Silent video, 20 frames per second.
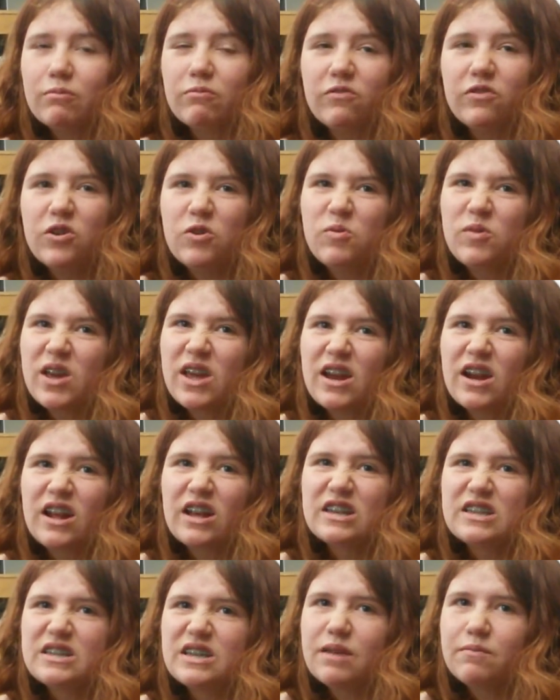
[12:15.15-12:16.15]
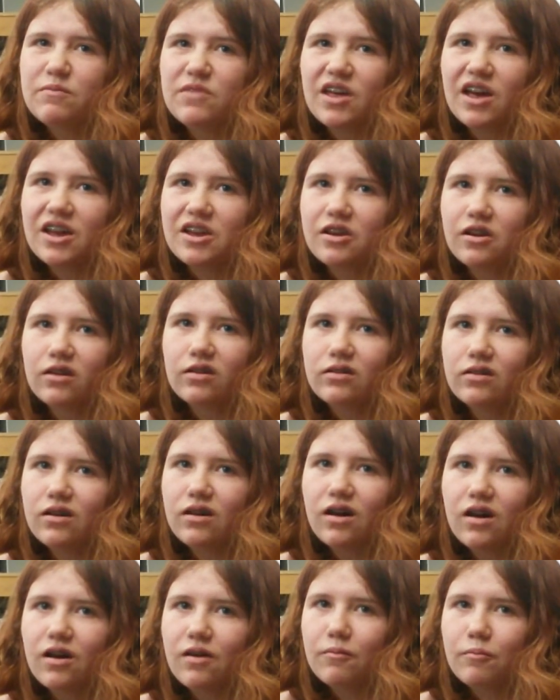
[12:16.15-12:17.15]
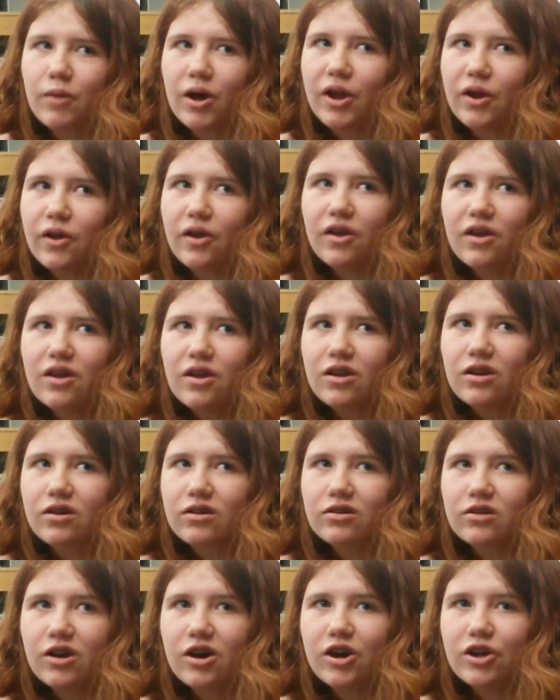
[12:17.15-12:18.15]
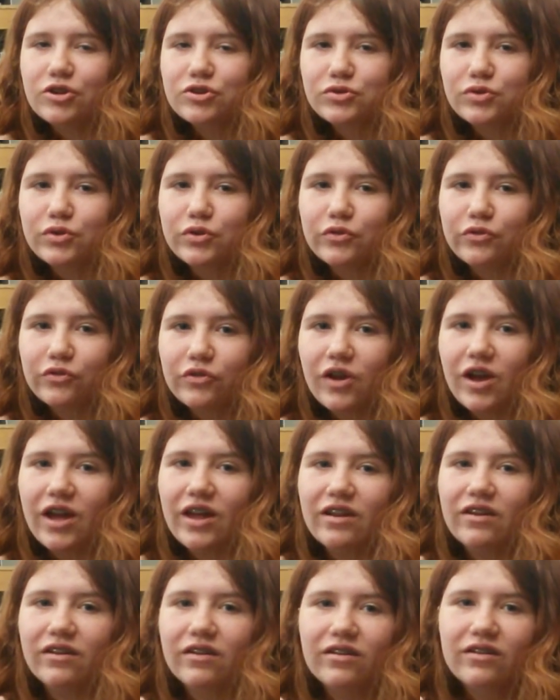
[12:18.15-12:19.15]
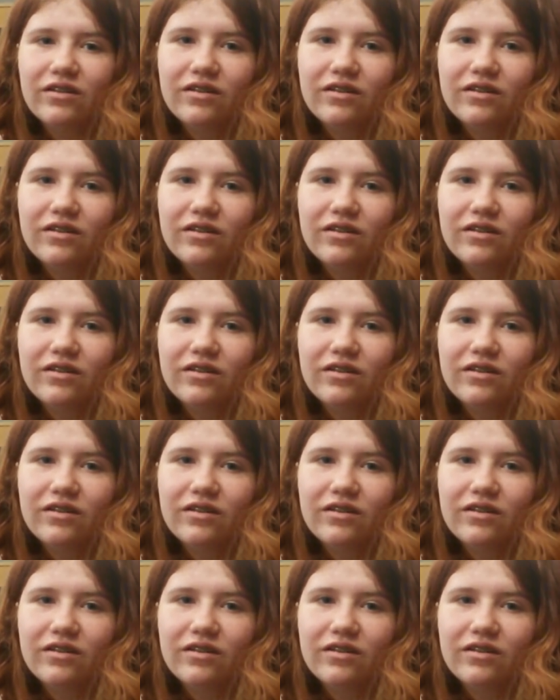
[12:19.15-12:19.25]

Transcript: If you can't accept that, you're not a true friend.